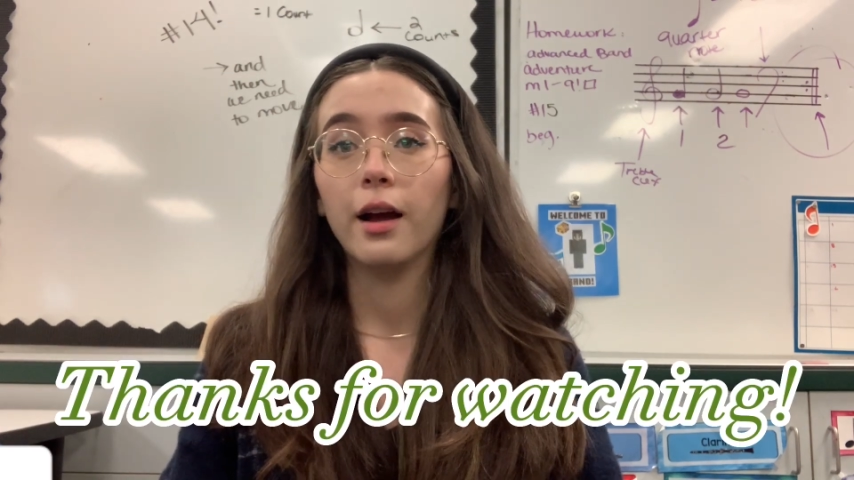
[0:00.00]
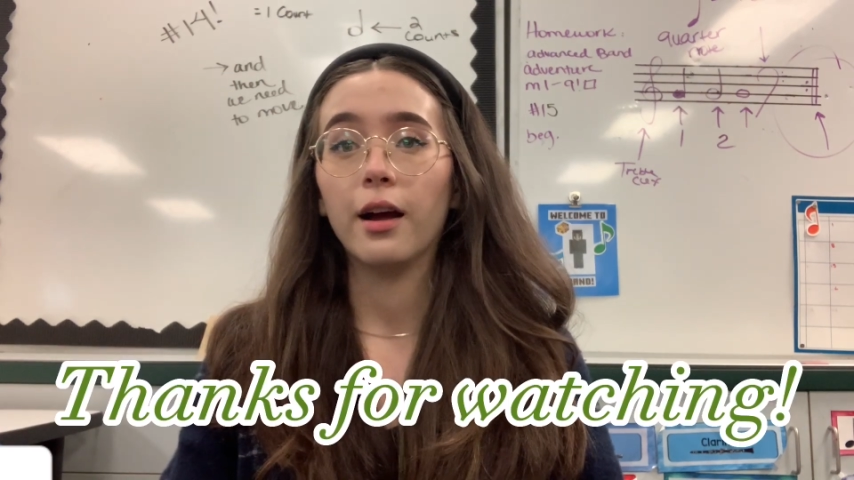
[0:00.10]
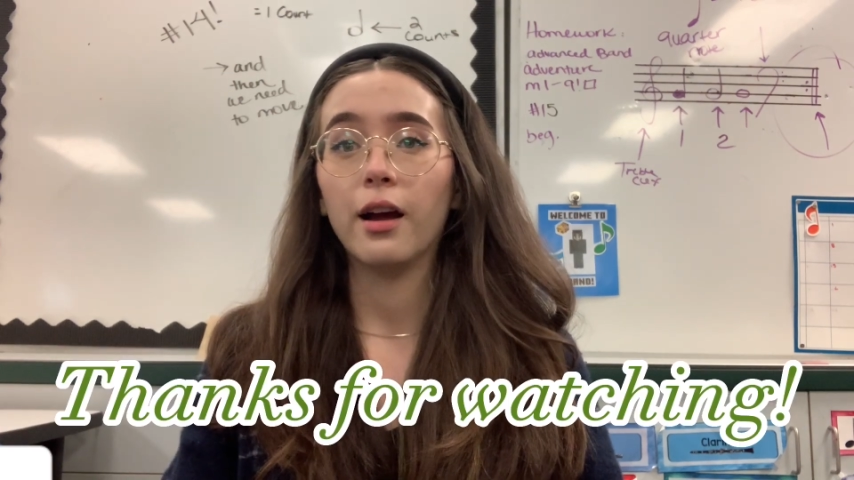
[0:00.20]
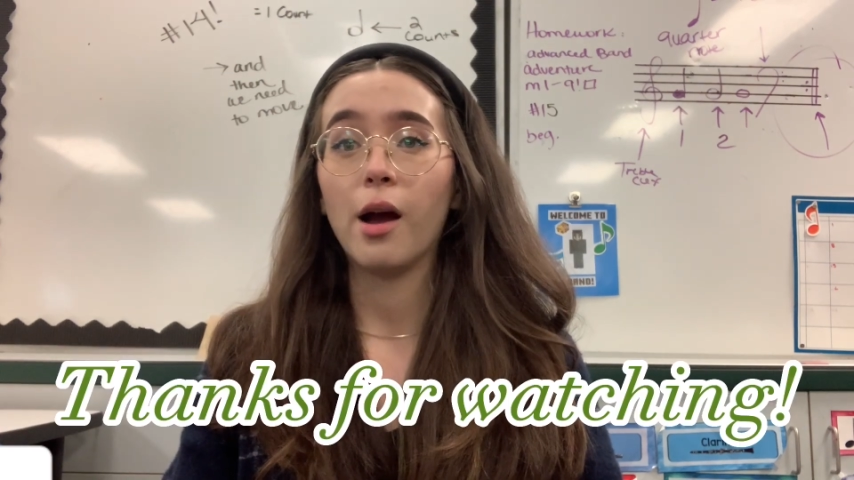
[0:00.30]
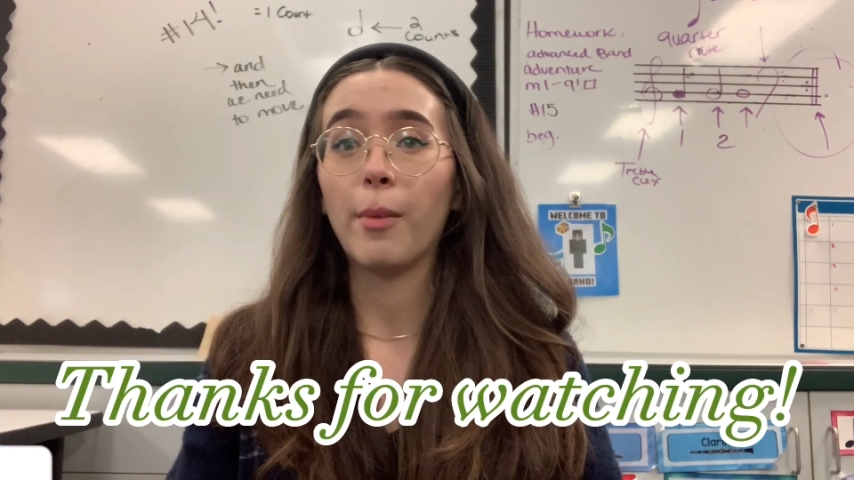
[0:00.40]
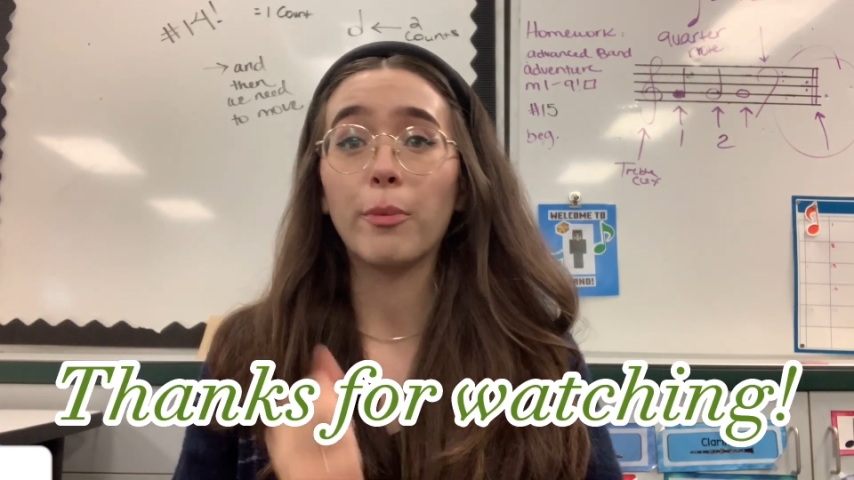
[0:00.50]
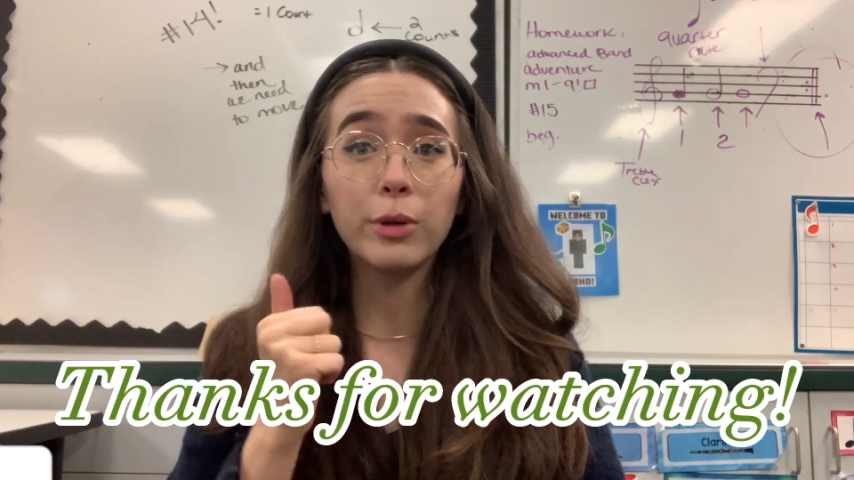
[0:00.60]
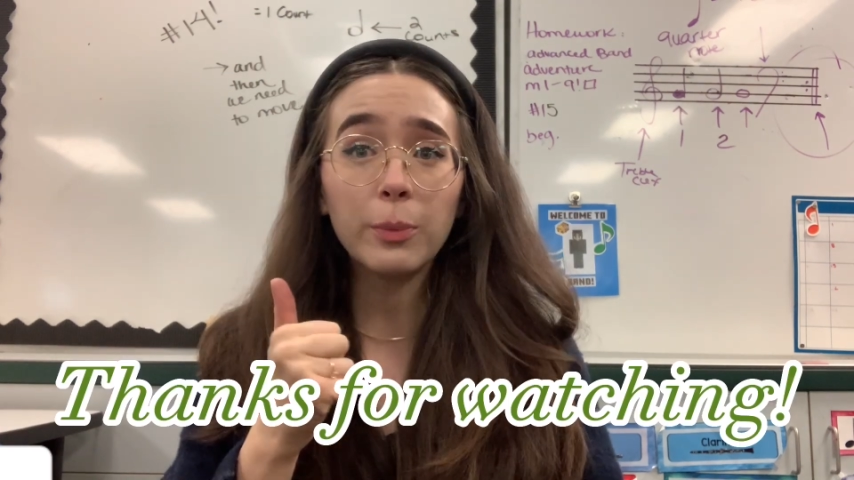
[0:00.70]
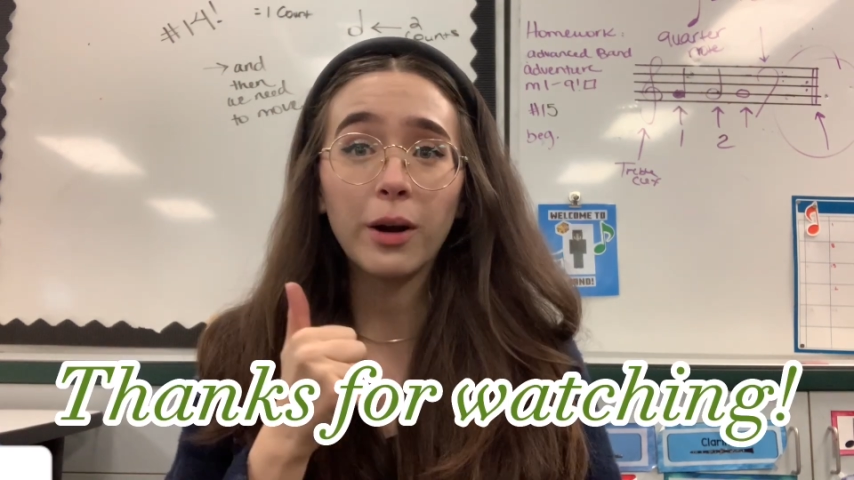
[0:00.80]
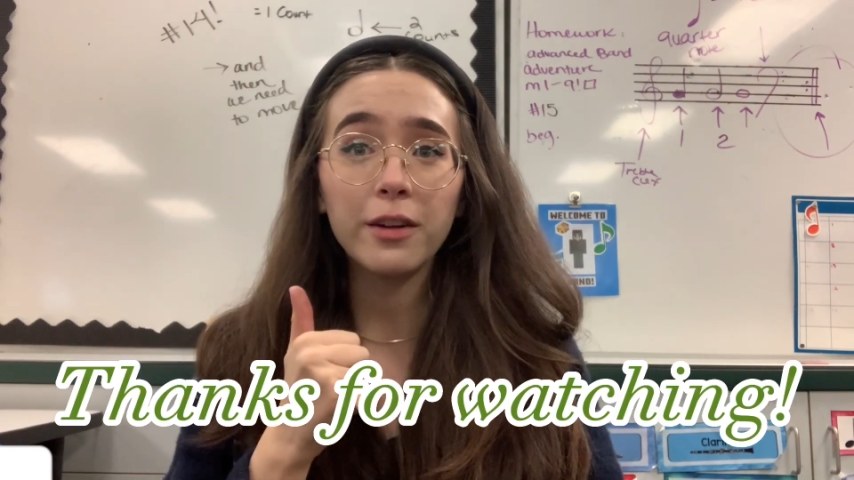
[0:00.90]
I'm
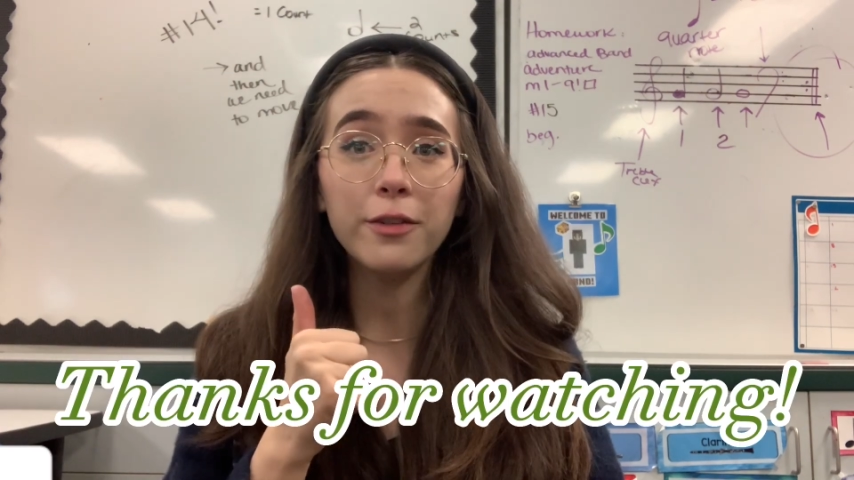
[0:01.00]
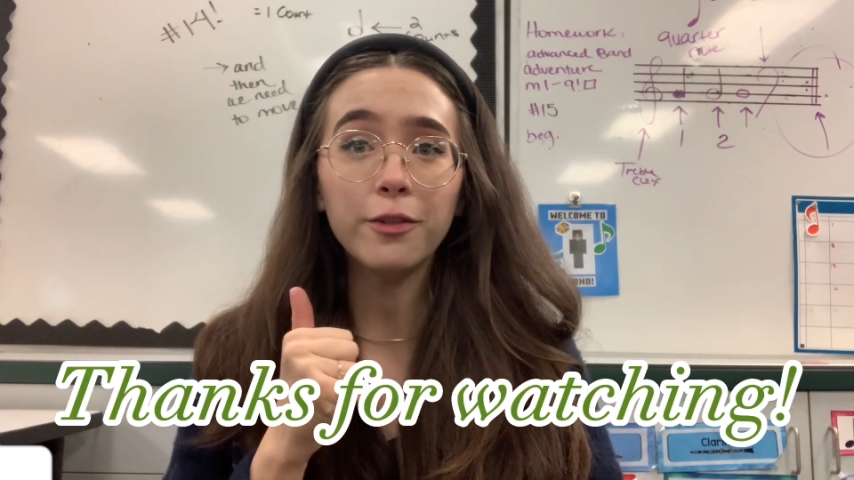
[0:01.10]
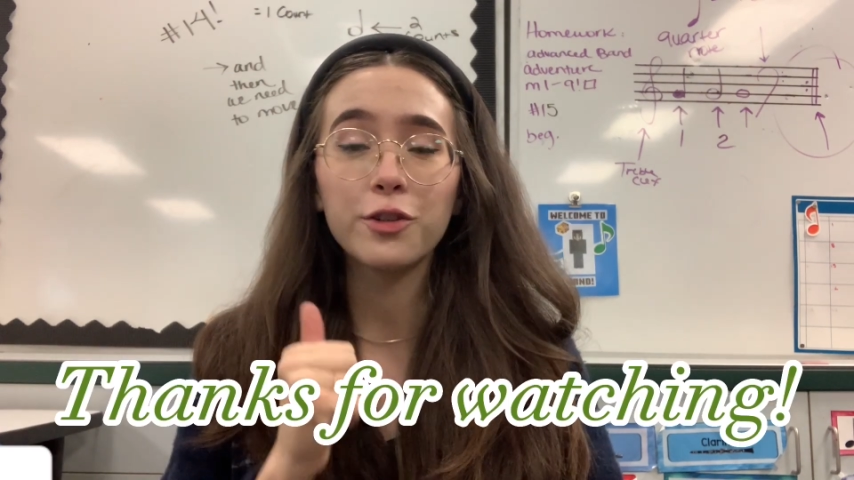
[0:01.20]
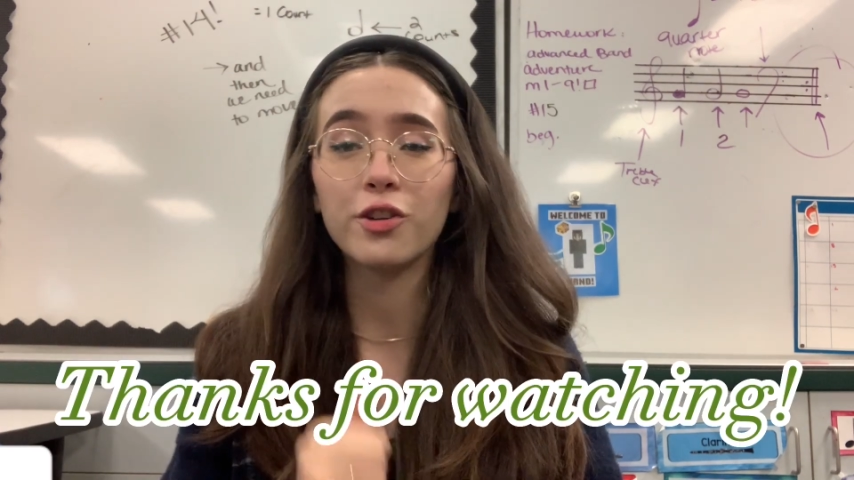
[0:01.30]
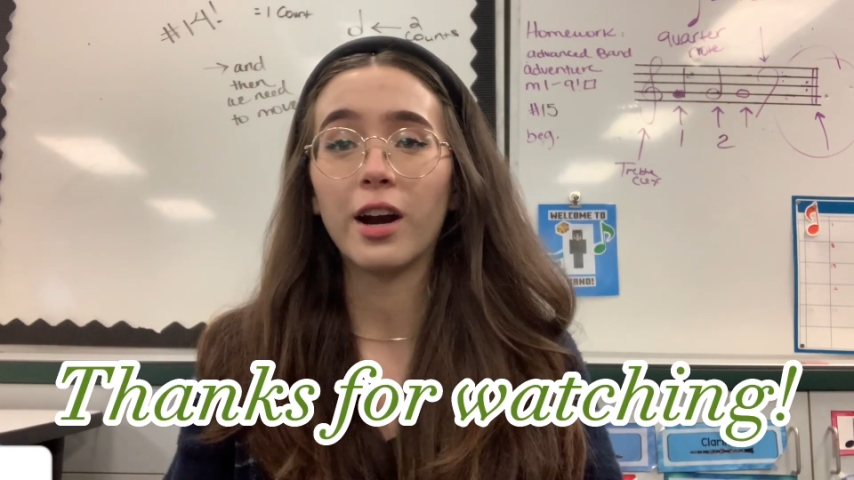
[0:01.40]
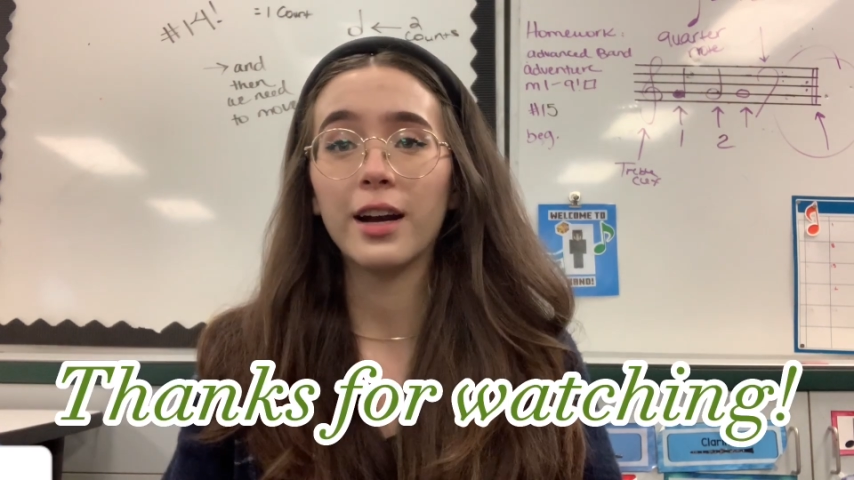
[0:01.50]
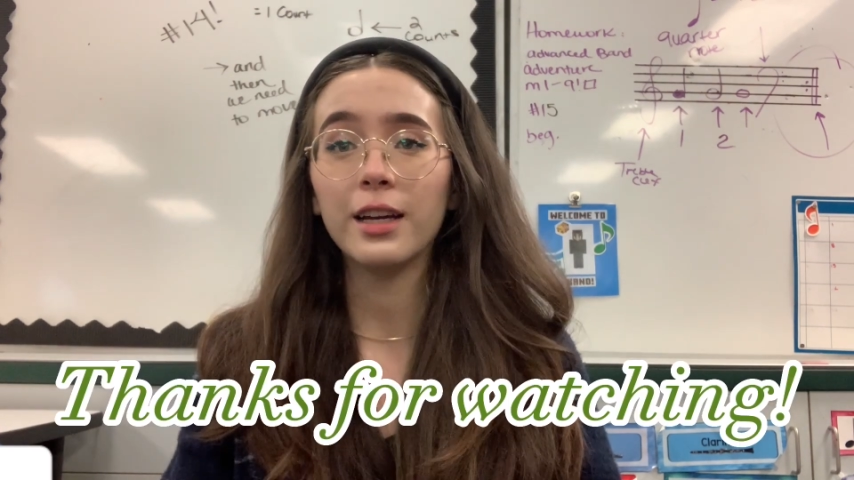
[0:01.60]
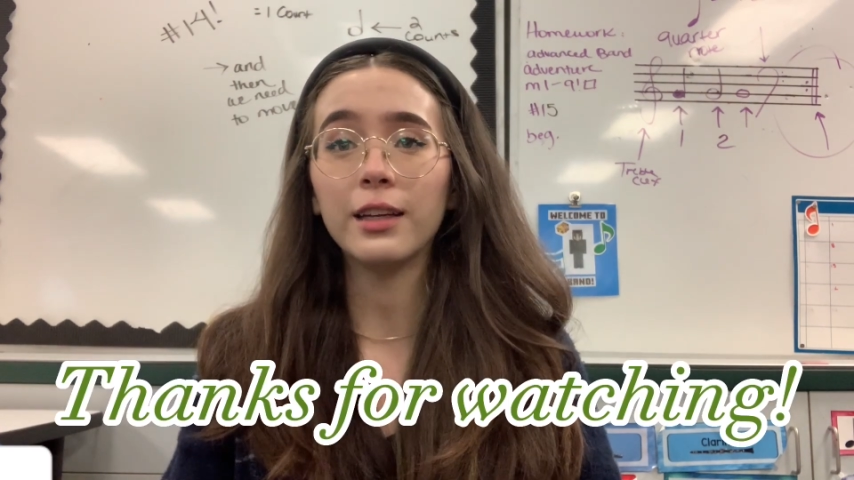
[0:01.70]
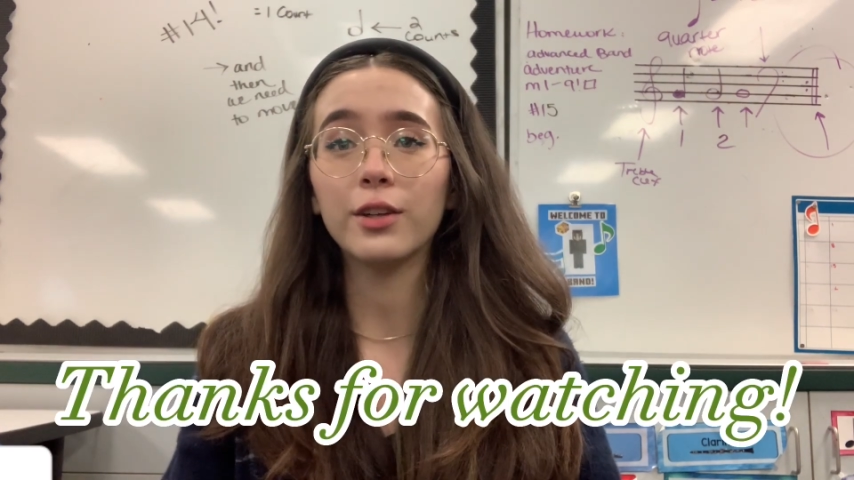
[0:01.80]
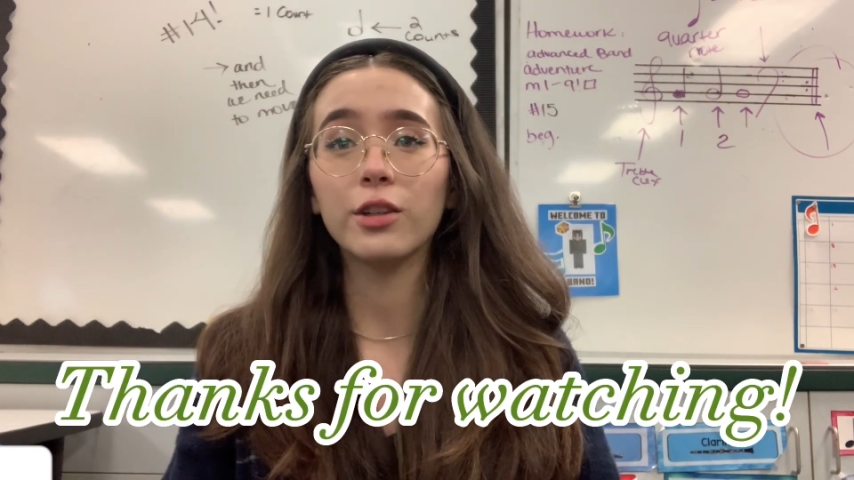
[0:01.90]
really proud of you for trying.